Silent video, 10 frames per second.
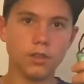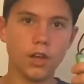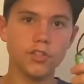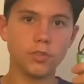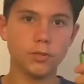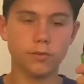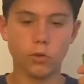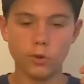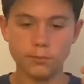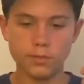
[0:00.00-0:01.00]

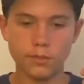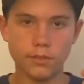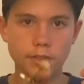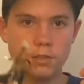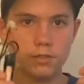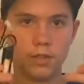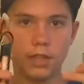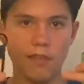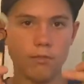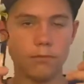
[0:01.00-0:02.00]
underperformed this
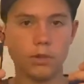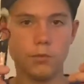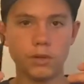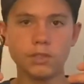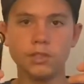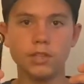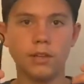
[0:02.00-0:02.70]
11.1